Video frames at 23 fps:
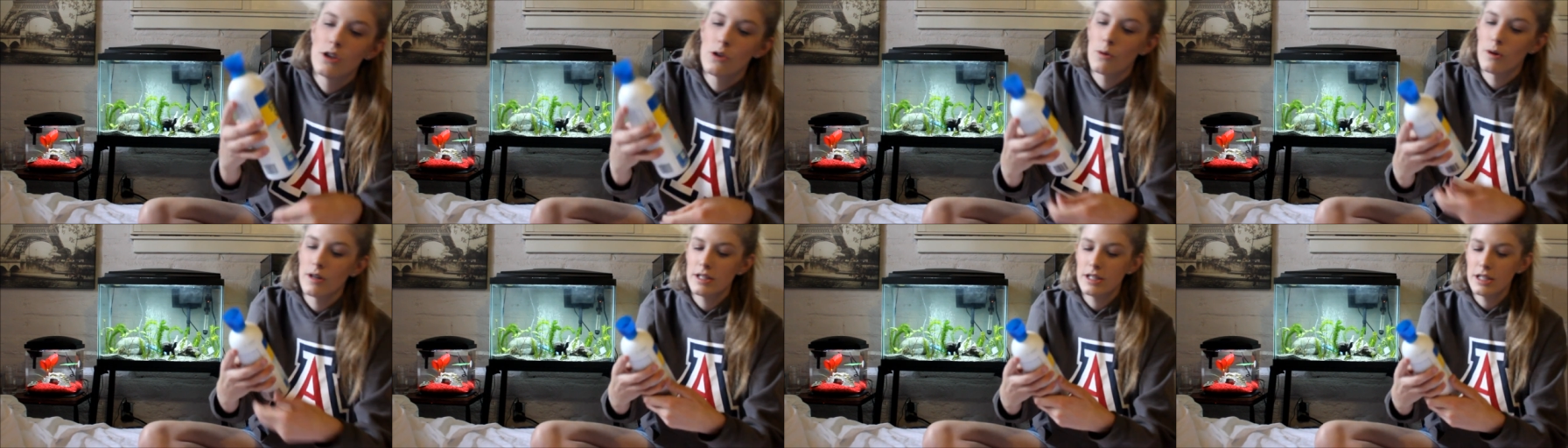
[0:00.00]

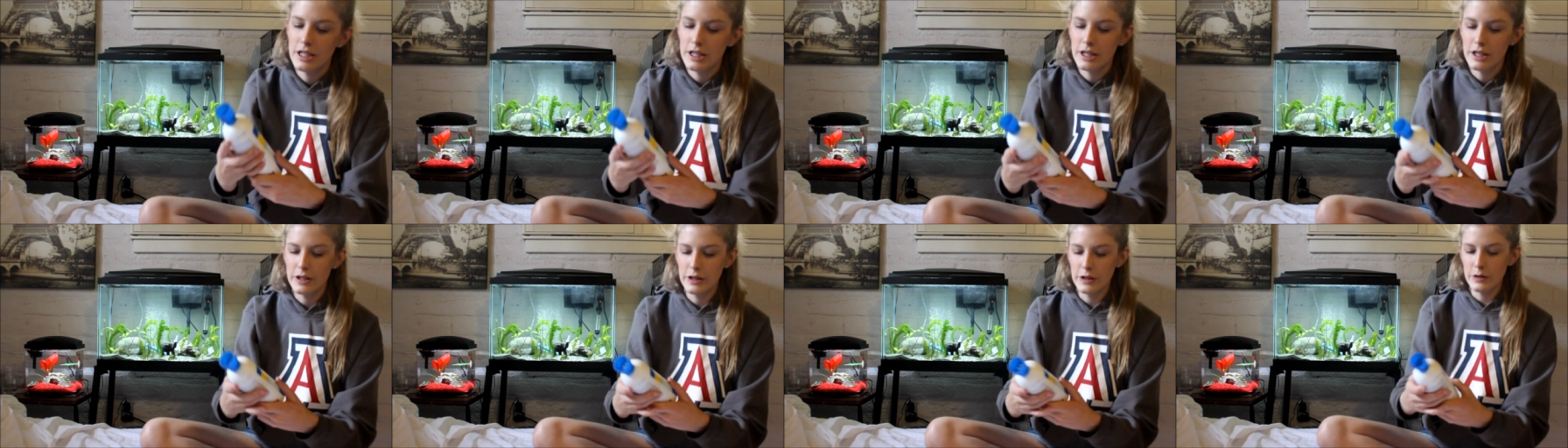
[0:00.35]
you want
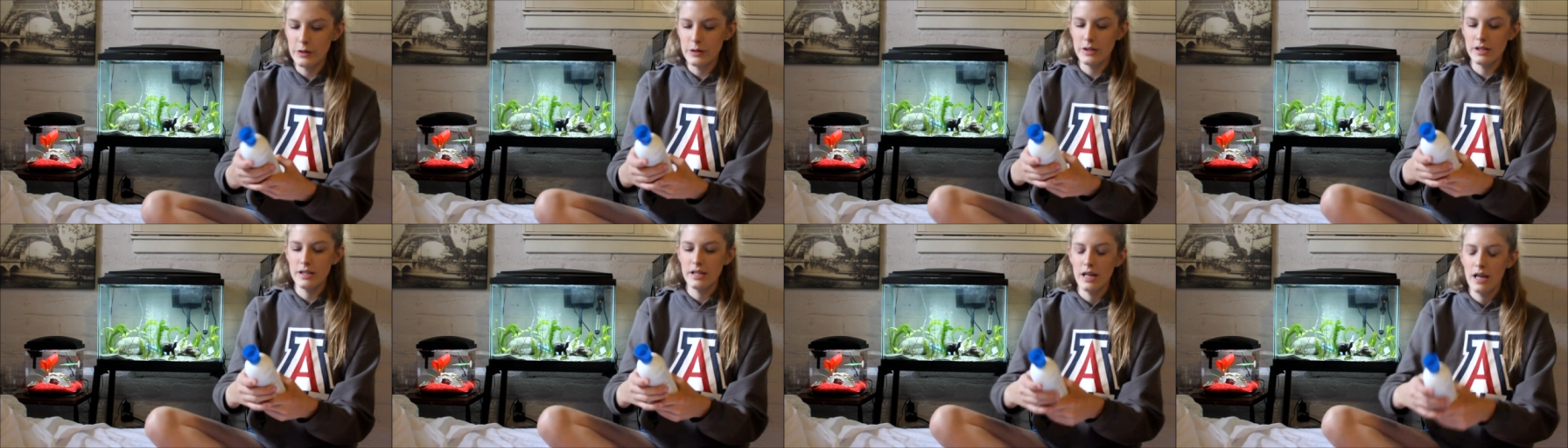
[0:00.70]
to
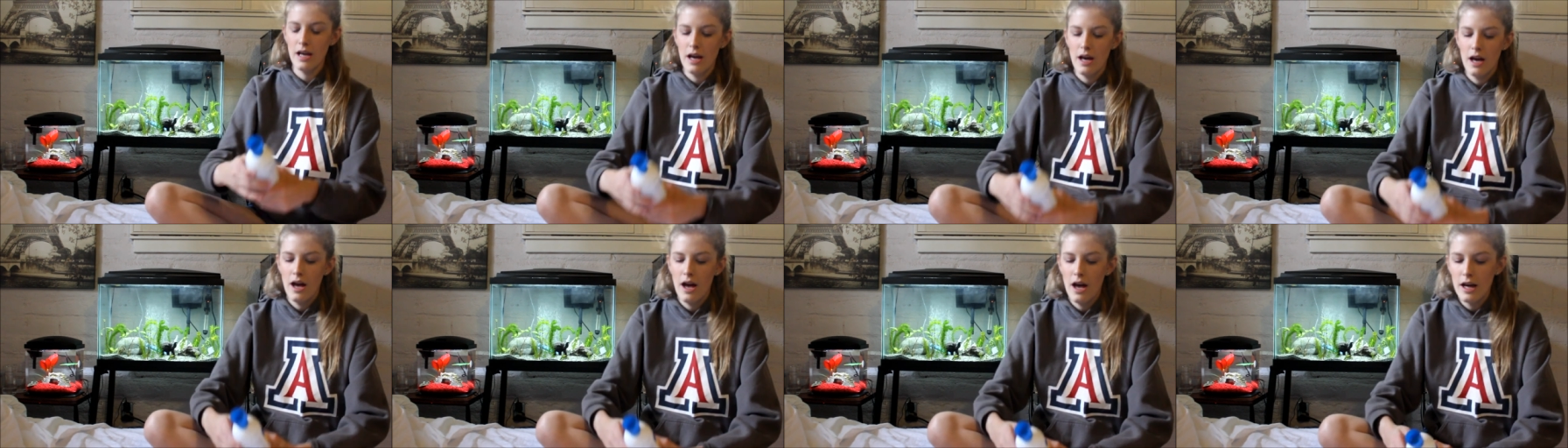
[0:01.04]
use
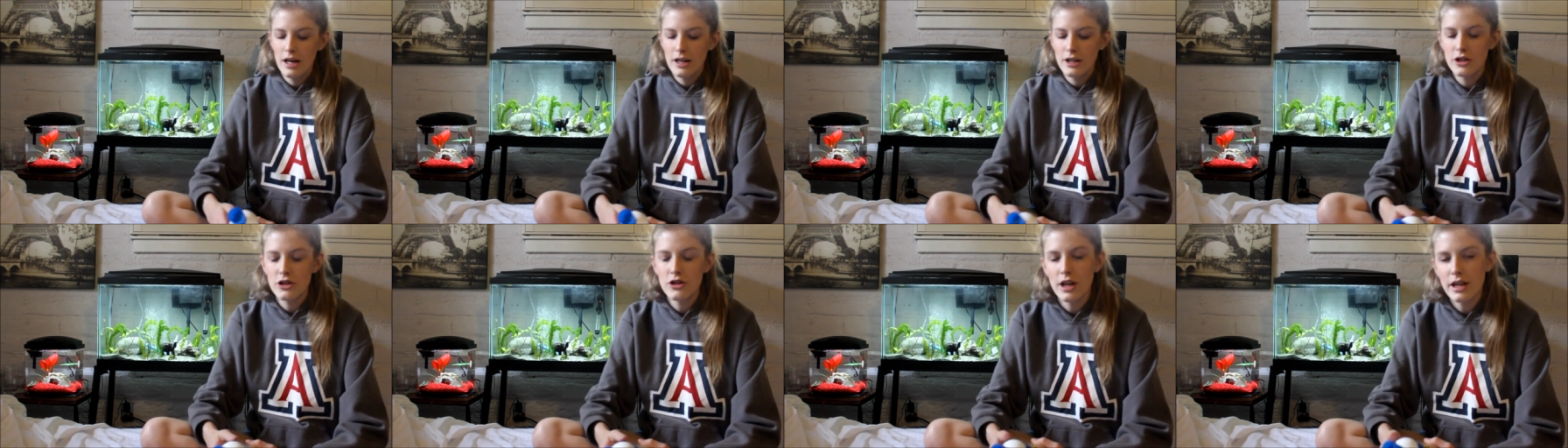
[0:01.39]

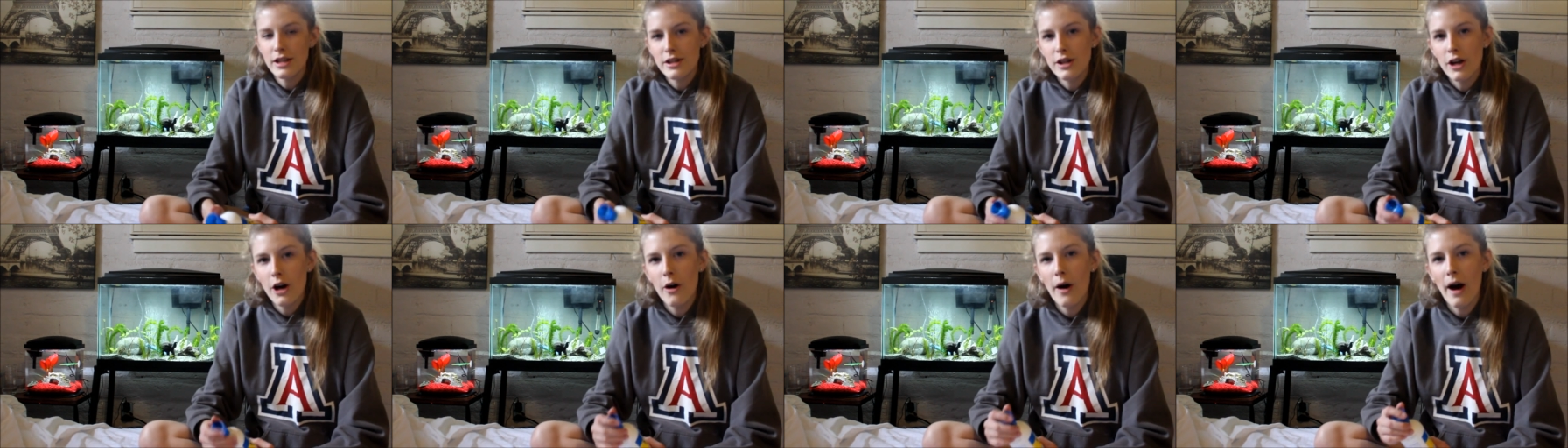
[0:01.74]

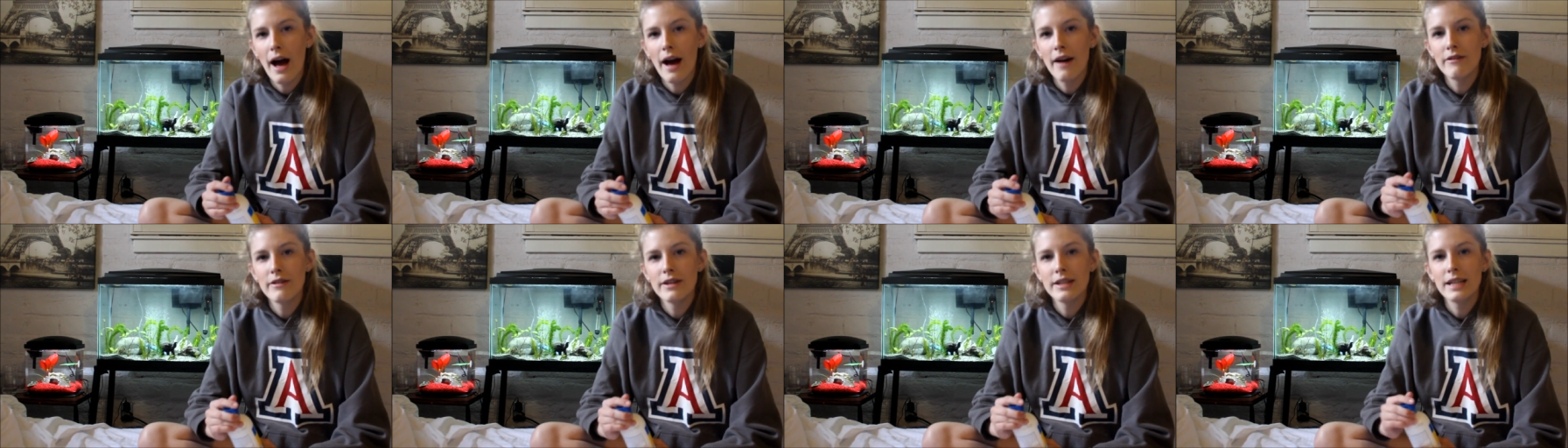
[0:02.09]
stress coat
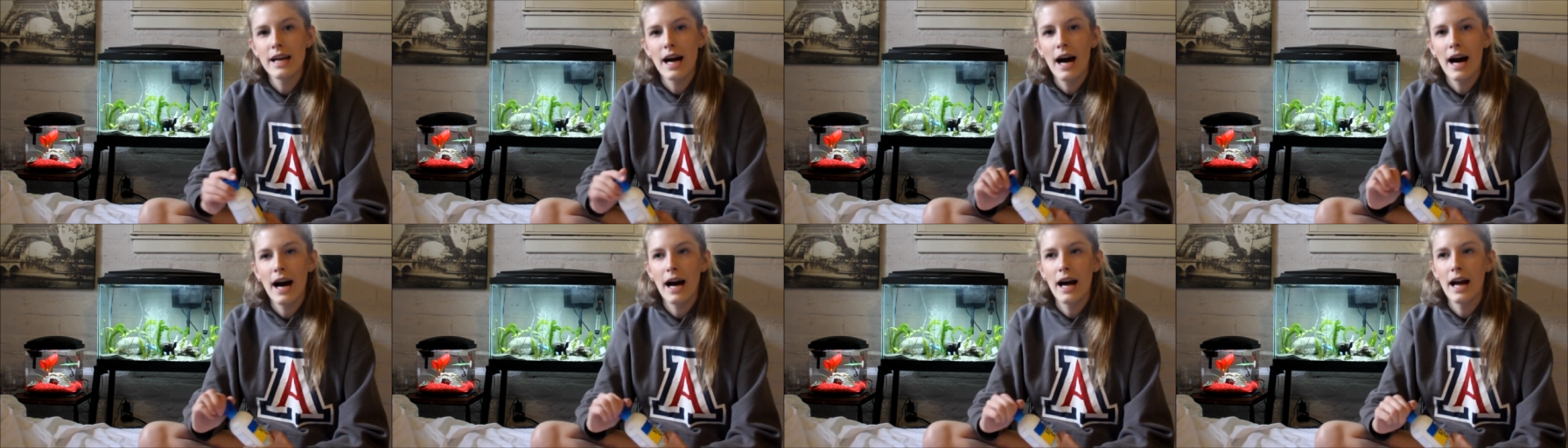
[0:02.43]
every
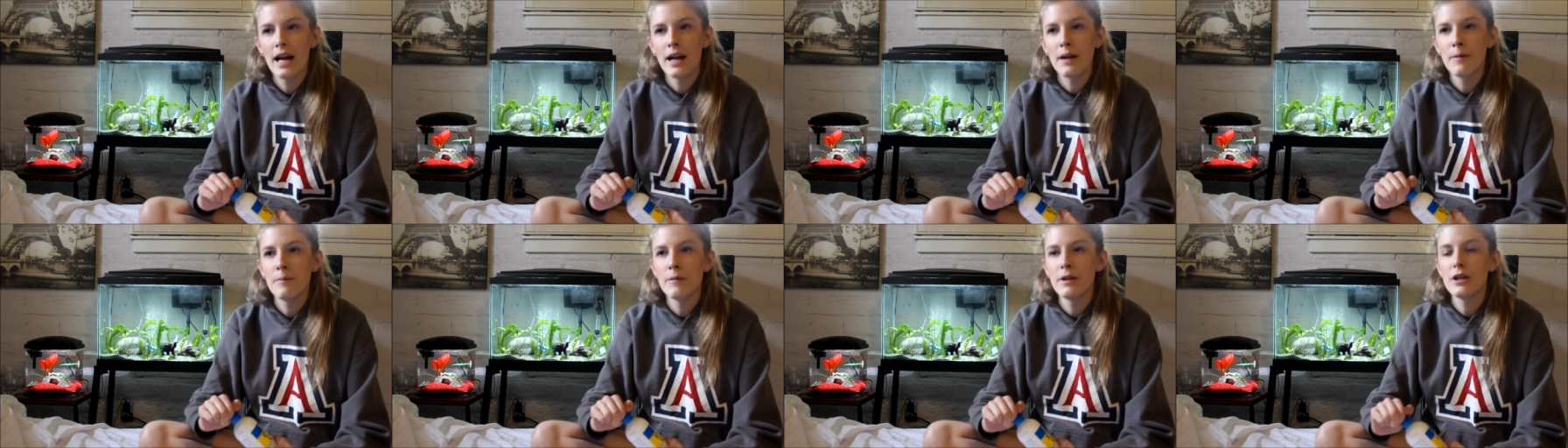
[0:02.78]

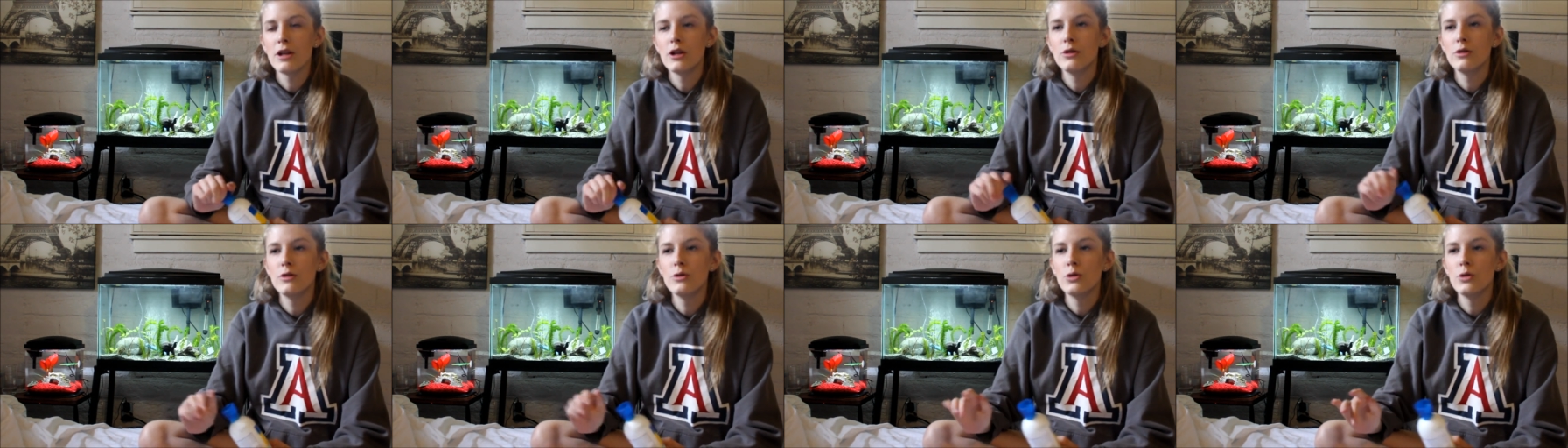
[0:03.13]
time
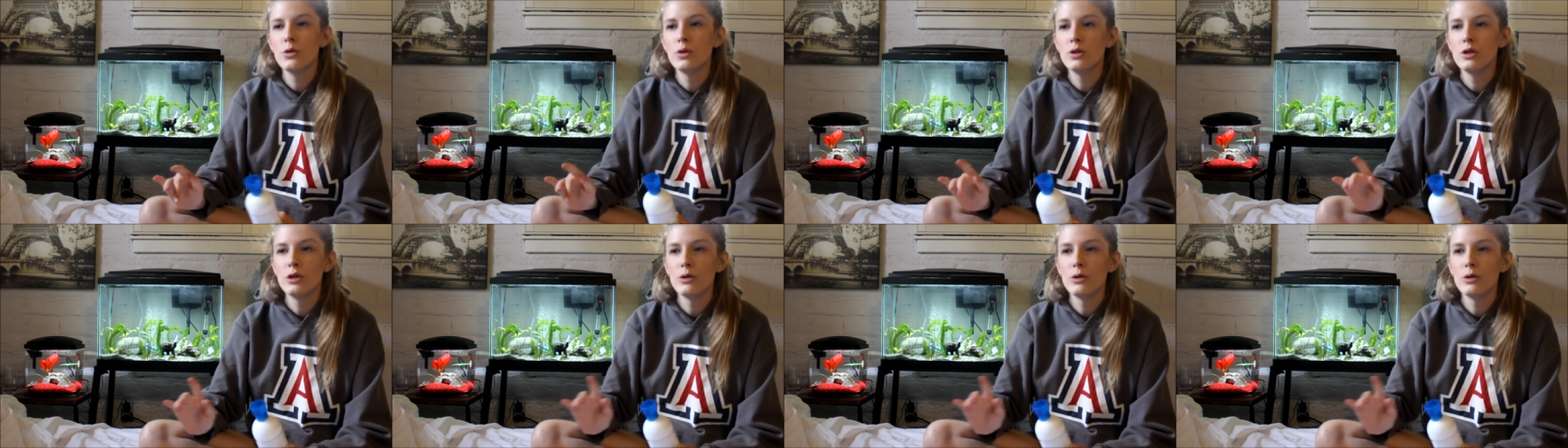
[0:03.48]
you